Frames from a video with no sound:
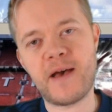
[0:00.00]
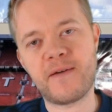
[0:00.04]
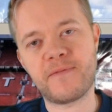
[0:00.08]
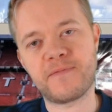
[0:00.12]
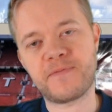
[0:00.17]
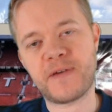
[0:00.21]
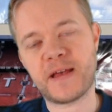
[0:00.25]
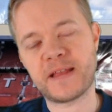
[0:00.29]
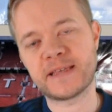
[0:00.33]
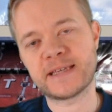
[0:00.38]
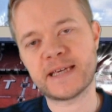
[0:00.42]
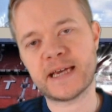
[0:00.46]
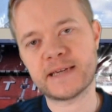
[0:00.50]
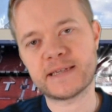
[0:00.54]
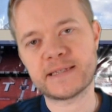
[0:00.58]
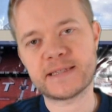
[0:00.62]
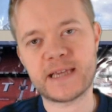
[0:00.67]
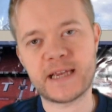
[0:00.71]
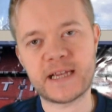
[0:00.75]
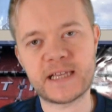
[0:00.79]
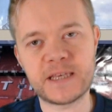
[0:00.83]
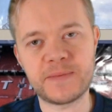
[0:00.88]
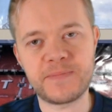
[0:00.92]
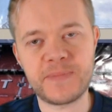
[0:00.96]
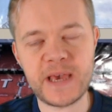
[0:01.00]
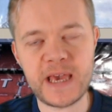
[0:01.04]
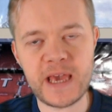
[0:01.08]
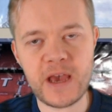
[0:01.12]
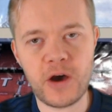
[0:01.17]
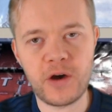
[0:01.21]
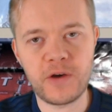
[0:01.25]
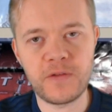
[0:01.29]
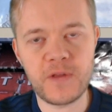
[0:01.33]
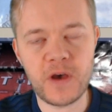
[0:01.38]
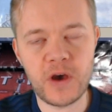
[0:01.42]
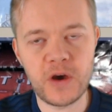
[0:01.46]
Fantastic to be
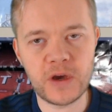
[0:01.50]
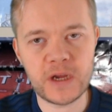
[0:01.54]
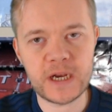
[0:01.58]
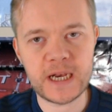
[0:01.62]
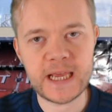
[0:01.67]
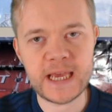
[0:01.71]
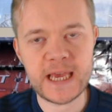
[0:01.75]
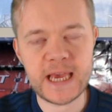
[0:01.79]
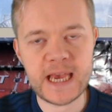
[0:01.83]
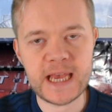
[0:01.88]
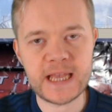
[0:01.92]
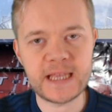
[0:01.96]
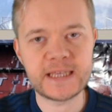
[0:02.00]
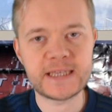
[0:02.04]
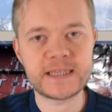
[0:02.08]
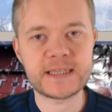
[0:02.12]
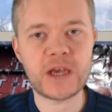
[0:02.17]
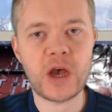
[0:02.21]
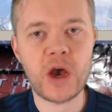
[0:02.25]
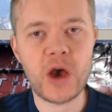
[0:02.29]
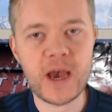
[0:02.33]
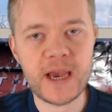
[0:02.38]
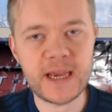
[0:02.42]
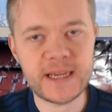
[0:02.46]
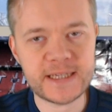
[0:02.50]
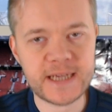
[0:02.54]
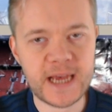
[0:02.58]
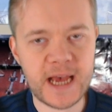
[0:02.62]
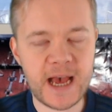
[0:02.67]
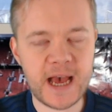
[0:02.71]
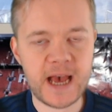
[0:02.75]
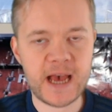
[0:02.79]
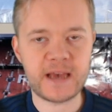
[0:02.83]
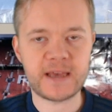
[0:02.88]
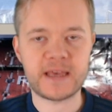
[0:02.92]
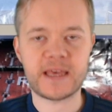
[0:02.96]
on Ugly Inside,
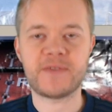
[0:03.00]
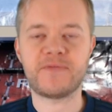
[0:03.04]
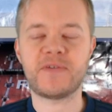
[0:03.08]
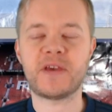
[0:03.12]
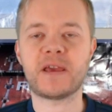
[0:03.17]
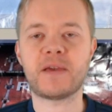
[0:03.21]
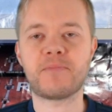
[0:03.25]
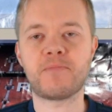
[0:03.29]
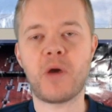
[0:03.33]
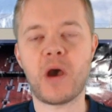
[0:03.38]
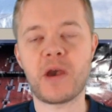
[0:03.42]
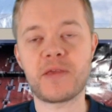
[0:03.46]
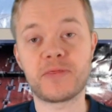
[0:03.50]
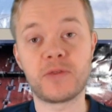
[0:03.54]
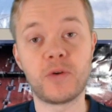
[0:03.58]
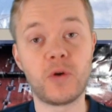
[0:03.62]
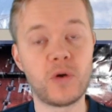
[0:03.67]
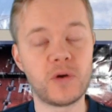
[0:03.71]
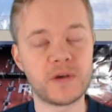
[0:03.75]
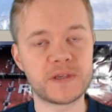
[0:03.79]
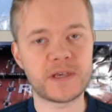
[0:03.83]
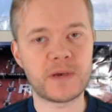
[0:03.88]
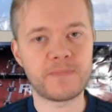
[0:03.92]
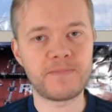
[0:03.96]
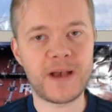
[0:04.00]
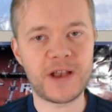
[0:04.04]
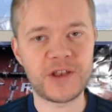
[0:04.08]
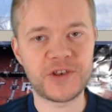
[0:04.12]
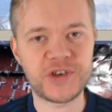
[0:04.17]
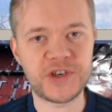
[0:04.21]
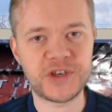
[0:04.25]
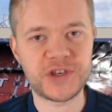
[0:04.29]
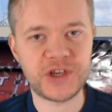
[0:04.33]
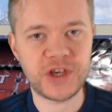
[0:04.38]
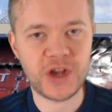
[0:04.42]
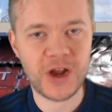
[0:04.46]
giving my thoughts on
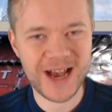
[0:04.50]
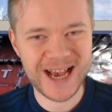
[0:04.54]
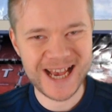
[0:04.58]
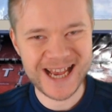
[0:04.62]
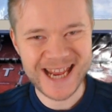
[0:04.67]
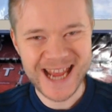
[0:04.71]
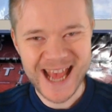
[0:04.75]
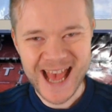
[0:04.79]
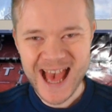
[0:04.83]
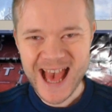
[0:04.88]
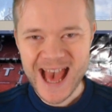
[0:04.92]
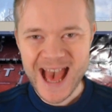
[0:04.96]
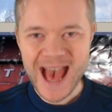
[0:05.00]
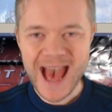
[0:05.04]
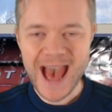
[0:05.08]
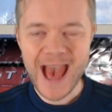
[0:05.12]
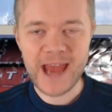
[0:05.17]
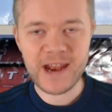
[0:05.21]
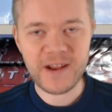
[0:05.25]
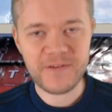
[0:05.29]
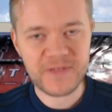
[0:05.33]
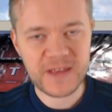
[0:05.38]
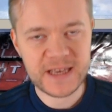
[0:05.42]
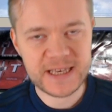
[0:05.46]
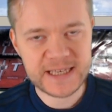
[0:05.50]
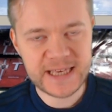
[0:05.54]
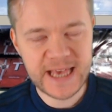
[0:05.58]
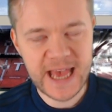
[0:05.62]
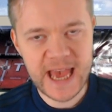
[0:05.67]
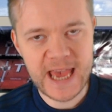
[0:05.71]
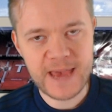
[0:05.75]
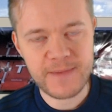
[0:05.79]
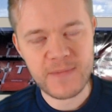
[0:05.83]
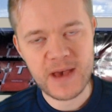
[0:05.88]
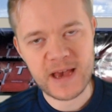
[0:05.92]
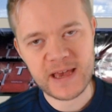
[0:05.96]
Manchester United ahead of this
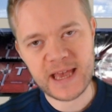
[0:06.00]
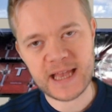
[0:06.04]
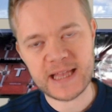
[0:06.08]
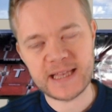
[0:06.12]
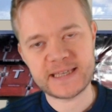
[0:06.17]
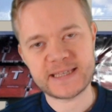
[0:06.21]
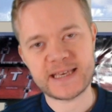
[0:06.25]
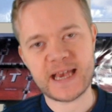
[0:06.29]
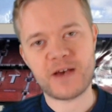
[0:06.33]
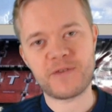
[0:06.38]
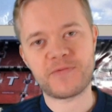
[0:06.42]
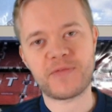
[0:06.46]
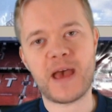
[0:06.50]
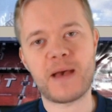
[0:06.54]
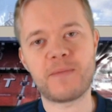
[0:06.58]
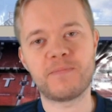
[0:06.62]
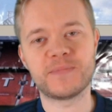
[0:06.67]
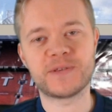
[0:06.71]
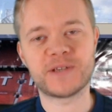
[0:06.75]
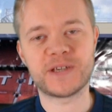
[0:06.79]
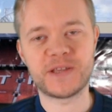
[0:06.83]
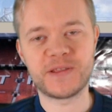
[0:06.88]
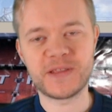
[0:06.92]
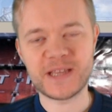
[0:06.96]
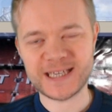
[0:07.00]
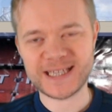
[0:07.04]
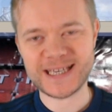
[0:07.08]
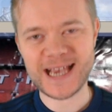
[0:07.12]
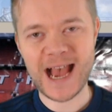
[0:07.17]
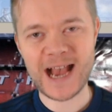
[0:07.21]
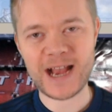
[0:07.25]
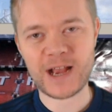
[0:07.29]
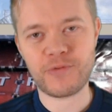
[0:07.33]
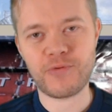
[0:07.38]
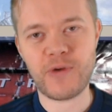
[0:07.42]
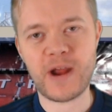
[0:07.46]
game against Southampton. The
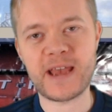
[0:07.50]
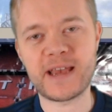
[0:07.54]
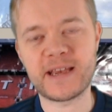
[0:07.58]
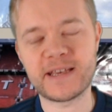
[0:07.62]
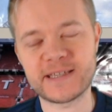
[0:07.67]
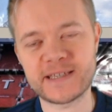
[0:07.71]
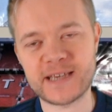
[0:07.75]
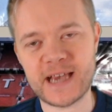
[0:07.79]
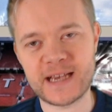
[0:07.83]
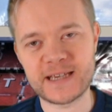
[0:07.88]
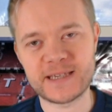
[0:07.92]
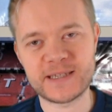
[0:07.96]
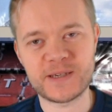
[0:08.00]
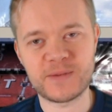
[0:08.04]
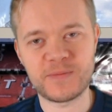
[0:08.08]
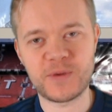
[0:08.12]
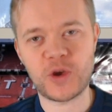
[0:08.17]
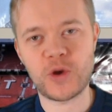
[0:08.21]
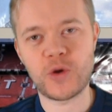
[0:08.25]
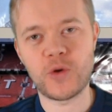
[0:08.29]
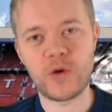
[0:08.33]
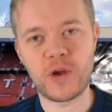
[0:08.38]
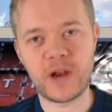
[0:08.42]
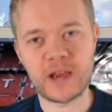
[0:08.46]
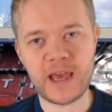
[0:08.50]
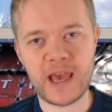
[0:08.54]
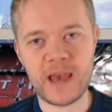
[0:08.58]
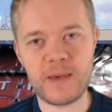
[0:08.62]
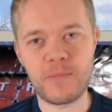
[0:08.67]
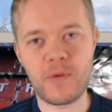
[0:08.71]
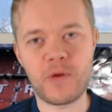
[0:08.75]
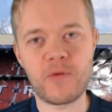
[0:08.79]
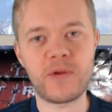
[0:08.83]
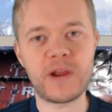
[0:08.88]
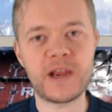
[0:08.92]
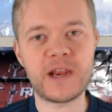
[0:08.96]
sack race, as some are calling it,
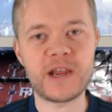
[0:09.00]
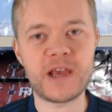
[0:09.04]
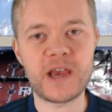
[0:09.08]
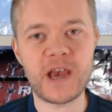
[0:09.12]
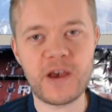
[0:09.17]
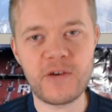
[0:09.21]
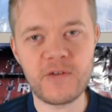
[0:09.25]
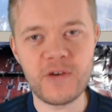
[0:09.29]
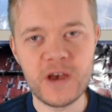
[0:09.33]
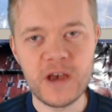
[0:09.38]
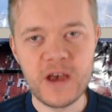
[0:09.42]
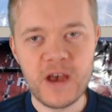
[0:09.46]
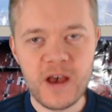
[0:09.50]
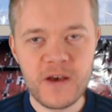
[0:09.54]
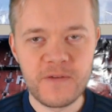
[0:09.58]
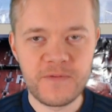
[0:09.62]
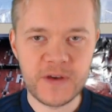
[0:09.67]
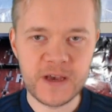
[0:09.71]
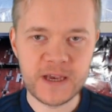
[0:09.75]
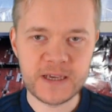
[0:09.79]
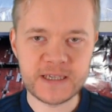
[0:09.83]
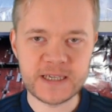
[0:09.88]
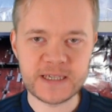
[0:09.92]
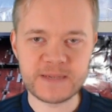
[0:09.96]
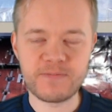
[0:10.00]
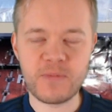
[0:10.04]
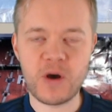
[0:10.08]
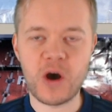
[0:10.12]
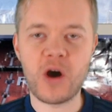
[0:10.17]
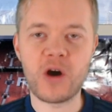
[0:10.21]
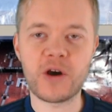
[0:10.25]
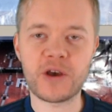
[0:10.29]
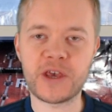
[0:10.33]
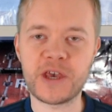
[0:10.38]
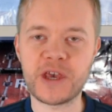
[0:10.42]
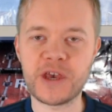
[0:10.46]
Mourinho versus
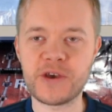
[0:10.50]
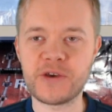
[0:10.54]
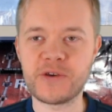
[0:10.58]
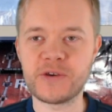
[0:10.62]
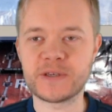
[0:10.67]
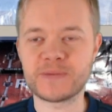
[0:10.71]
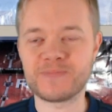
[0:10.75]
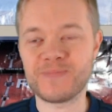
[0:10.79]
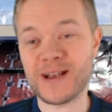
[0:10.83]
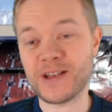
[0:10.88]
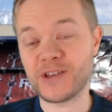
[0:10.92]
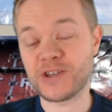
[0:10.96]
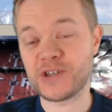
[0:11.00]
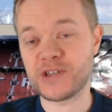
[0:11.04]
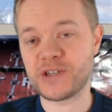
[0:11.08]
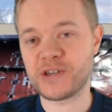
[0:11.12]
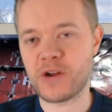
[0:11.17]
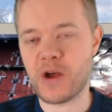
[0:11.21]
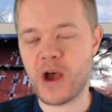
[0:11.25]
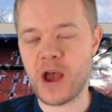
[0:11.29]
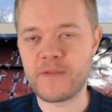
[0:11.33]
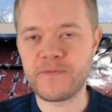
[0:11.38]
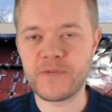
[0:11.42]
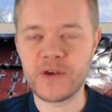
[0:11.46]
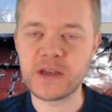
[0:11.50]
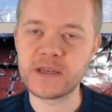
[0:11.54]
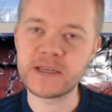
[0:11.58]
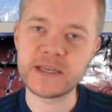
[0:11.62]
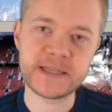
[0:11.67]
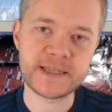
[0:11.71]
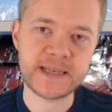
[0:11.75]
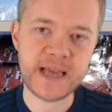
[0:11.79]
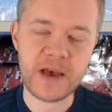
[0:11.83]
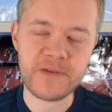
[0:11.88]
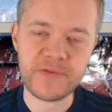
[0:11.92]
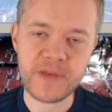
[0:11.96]
Mark Hughes, Manchester United versus
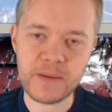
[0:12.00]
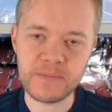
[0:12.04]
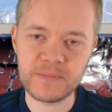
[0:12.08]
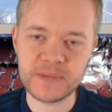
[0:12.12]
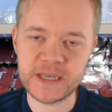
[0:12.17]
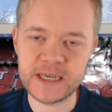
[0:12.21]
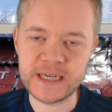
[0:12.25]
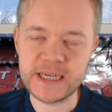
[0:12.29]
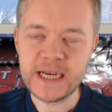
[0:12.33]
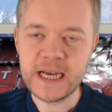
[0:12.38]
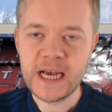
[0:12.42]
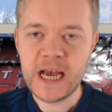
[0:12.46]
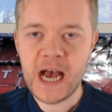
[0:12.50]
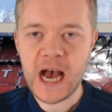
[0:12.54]
Southampton.